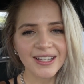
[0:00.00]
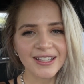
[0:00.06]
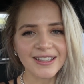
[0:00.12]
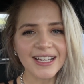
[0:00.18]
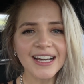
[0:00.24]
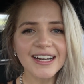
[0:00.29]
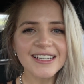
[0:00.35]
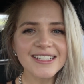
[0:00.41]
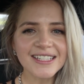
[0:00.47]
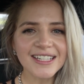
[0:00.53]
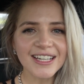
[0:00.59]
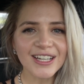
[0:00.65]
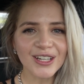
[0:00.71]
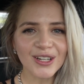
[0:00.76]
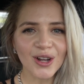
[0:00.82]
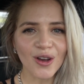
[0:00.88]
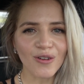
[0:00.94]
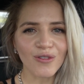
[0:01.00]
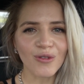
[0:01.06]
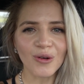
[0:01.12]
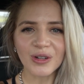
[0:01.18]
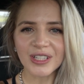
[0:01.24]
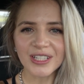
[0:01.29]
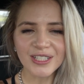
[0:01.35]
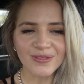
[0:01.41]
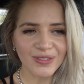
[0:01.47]
That is it for
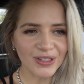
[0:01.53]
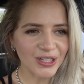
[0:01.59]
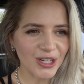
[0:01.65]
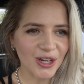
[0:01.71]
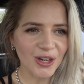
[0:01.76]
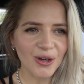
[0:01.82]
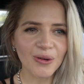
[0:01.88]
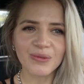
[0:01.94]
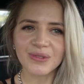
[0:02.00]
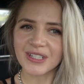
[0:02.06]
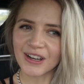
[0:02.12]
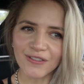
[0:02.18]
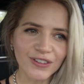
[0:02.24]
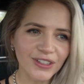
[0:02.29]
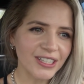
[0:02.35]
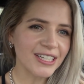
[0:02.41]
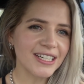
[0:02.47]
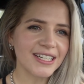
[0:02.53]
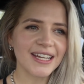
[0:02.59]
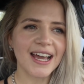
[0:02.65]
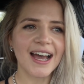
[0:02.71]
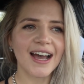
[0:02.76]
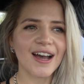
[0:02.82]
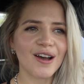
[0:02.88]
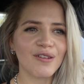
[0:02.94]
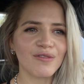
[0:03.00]
this video. Definitely need to
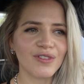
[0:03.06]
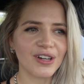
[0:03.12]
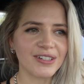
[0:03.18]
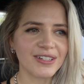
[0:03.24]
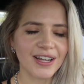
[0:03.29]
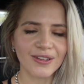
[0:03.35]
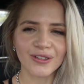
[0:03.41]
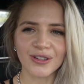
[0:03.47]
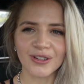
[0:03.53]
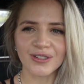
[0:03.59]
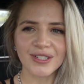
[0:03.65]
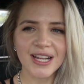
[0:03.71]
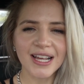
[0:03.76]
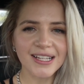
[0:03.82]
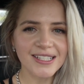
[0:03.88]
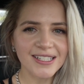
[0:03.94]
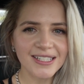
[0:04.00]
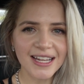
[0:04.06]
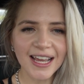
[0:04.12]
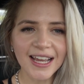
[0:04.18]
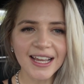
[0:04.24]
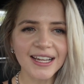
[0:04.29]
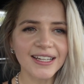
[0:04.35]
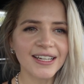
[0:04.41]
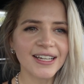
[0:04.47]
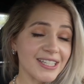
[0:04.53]
have another test
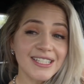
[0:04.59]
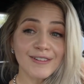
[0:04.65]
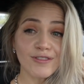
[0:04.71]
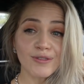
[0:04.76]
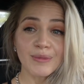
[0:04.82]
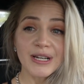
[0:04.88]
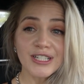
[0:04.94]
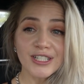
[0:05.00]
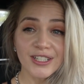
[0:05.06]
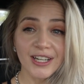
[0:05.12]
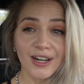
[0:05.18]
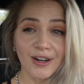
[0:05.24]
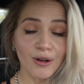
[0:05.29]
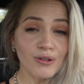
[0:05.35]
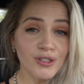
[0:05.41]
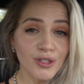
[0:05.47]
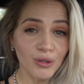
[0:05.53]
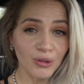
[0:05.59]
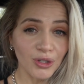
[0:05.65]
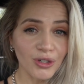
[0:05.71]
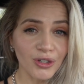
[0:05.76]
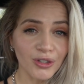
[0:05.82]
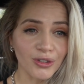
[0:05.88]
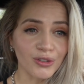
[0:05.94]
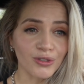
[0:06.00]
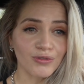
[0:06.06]
day. This information that I also
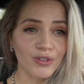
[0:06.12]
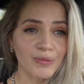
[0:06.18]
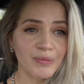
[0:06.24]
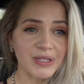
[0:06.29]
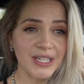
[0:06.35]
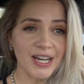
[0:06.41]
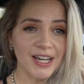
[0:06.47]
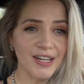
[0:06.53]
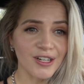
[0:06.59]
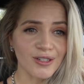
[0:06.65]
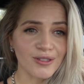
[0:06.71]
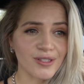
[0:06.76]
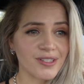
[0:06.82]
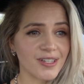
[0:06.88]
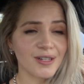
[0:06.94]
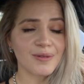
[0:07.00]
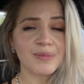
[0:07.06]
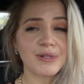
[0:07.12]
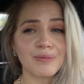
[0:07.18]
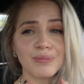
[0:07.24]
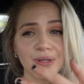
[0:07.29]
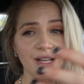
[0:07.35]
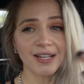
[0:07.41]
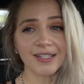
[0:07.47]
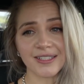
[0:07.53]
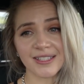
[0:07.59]
learned from the tires is going to be
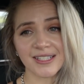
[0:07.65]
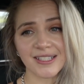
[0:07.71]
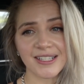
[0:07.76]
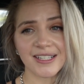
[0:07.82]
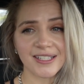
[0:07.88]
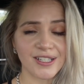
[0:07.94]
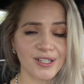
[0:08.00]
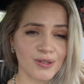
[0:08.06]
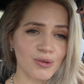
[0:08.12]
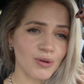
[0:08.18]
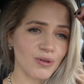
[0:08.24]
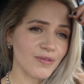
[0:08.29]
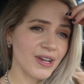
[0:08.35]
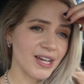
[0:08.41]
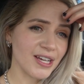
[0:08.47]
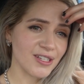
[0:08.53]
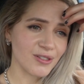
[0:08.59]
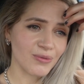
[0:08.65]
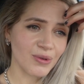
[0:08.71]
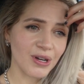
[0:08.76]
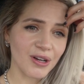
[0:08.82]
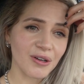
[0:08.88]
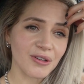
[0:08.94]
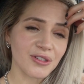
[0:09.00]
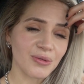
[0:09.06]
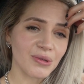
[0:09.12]
applied to the C6 Corvette as
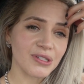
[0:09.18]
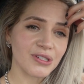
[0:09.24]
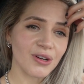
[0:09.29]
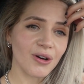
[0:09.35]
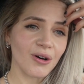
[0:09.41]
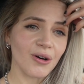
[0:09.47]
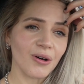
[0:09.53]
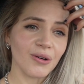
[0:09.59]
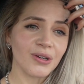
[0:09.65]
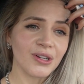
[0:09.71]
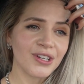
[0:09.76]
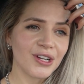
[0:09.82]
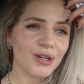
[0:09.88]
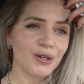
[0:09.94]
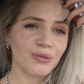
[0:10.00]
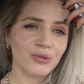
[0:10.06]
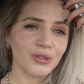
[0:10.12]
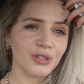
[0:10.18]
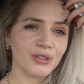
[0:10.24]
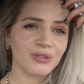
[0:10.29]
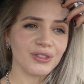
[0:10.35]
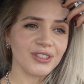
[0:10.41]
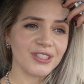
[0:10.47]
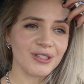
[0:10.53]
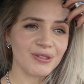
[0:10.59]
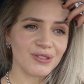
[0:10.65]
well, so it's all really,
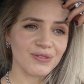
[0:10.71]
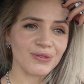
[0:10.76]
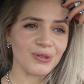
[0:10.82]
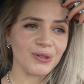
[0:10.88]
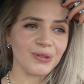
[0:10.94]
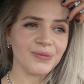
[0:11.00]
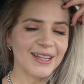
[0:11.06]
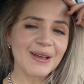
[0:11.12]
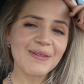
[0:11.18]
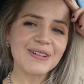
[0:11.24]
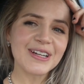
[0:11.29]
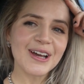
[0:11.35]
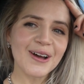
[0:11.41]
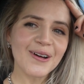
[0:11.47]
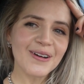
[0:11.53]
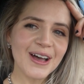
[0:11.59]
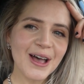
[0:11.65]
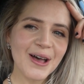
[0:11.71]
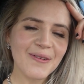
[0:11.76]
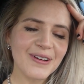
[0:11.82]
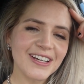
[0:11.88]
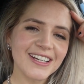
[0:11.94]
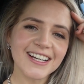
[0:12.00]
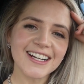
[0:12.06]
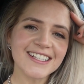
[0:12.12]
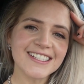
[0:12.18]
really useful. Let me know what
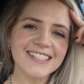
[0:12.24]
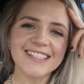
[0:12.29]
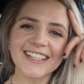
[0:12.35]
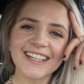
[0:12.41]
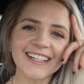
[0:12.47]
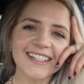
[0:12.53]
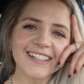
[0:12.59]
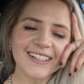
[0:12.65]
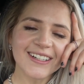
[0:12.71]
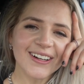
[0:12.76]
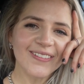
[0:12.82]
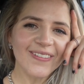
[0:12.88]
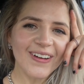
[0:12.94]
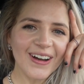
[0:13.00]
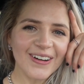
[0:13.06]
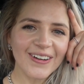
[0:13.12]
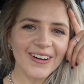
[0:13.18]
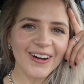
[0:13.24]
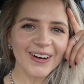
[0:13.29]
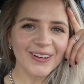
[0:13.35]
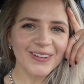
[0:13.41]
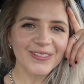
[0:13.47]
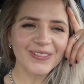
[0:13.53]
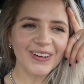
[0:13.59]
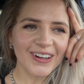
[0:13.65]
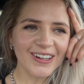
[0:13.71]
you guys think about our
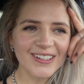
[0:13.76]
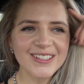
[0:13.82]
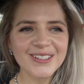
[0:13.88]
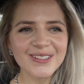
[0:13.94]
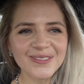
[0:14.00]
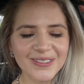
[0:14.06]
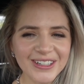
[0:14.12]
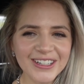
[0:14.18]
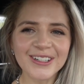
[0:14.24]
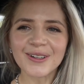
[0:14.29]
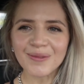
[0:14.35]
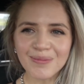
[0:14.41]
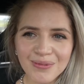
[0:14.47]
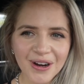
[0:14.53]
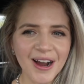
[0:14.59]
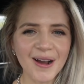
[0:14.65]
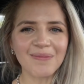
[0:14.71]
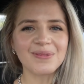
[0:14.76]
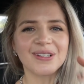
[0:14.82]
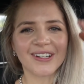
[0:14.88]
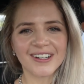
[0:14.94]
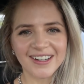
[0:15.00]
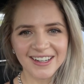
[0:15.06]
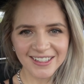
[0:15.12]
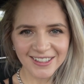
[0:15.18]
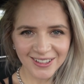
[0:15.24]
first real
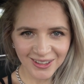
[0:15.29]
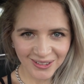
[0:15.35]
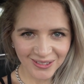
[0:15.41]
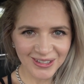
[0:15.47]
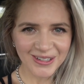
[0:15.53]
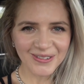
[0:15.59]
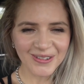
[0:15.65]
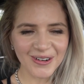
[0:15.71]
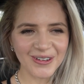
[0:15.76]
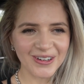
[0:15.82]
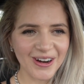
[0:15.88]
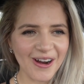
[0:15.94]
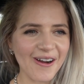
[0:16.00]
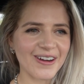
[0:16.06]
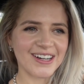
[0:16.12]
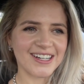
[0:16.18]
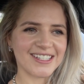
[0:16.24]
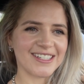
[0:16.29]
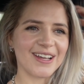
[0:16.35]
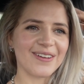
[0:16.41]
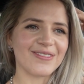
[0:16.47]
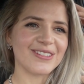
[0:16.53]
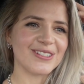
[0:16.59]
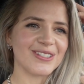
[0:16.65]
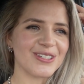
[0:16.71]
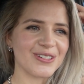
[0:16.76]
proper 3-rotor
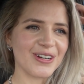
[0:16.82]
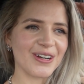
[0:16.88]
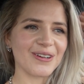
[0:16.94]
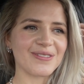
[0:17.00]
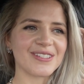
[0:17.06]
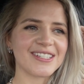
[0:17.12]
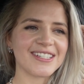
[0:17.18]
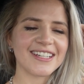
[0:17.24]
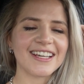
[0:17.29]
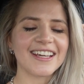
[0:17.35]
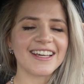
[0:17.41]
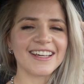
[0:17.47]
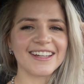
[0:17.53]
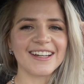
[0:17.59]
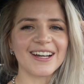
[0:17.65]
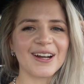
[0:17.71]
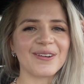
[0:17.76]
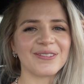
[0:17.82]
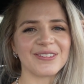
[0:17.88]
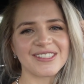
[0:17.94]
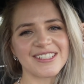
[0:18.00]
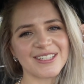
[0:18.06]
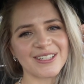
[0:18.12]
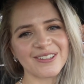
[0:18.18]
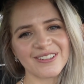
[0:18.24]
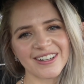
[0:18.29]
Rx7 drifts, and I will
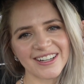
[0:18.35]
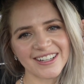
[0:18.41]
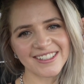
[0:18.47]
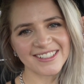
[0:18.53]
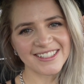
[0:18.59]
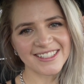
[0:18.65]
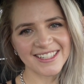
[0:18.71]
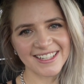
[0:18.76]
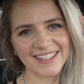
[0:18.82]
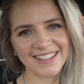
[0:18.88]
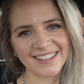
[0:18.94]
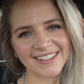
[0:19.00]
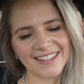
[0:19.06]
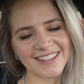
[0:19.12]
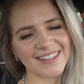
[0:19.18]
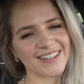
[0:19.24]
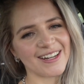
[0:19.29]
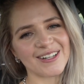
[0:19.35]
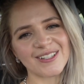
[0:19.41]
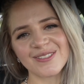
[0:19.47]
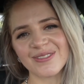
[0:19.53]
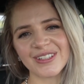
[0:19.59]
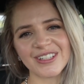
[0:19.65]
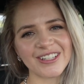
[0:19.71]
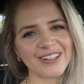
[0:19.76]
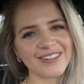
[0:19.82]
see you guys in the next
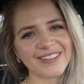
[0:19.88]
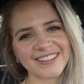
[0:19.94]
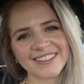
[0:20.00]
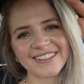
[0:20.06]
video.